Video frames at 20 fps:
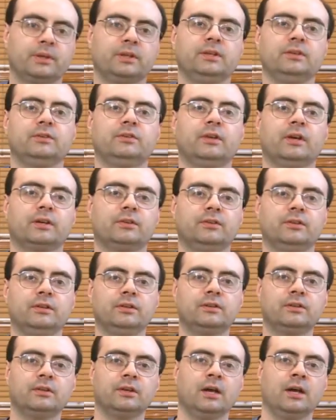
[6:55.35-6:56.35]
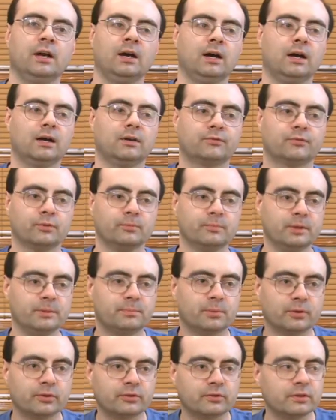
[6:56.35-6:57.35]
picking technique, uh, for me
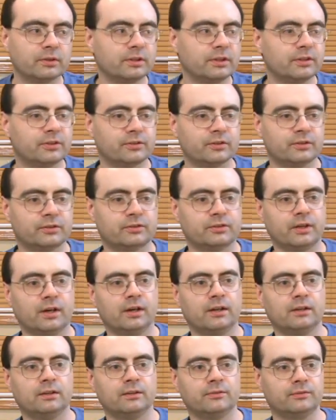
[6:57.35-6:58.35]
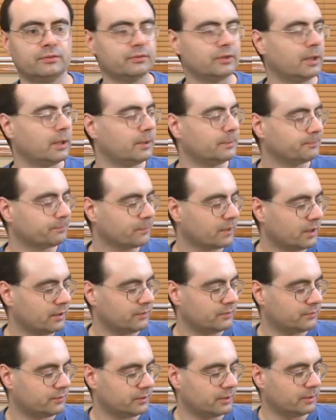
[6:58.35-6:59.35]
personally, is a style of, uh,
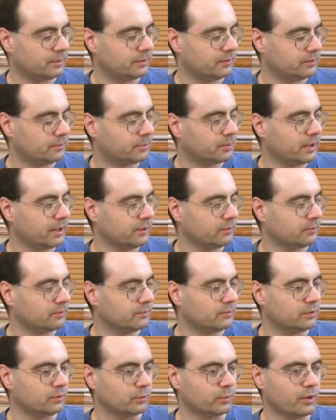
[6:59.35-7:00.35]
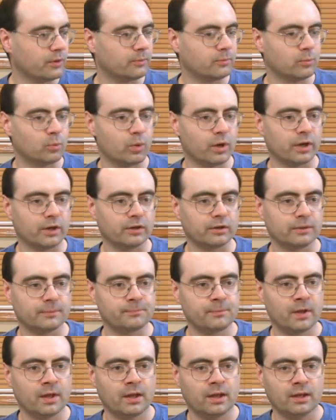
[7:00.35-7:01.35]
of uh, playing you know, rhythm
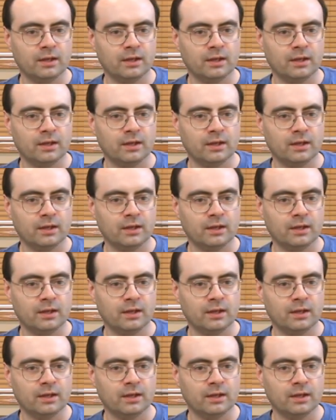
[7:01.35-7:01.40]
where